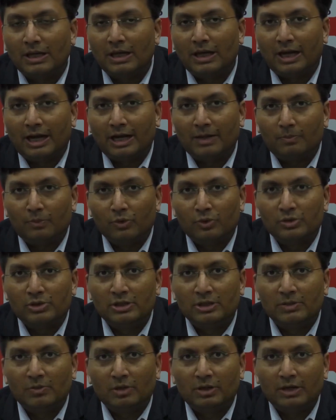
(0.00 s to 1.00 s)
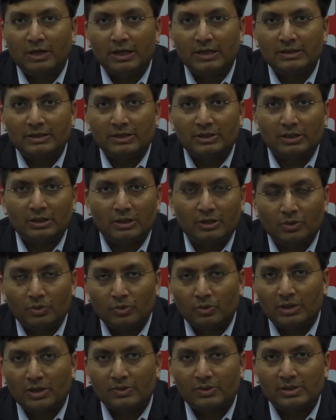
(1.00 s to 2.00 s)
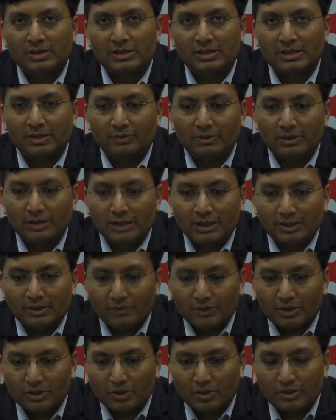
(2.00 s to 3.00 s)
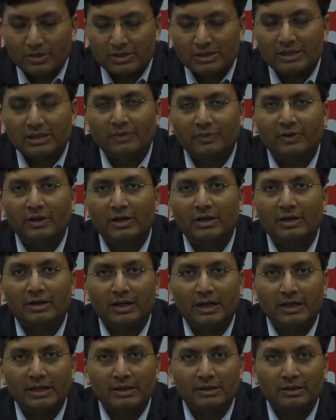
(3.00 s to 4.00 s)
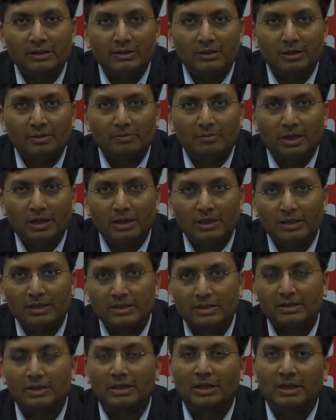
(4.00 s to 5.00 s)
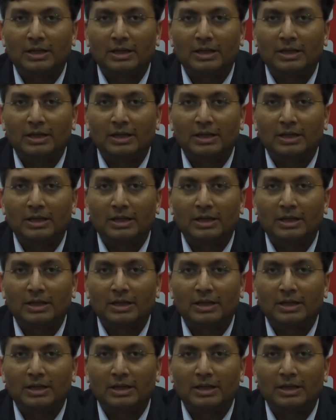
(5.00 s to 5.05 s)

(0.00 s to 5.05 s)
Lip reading: And post demonetization in 2017, we saw a significant rally in the Indian markets,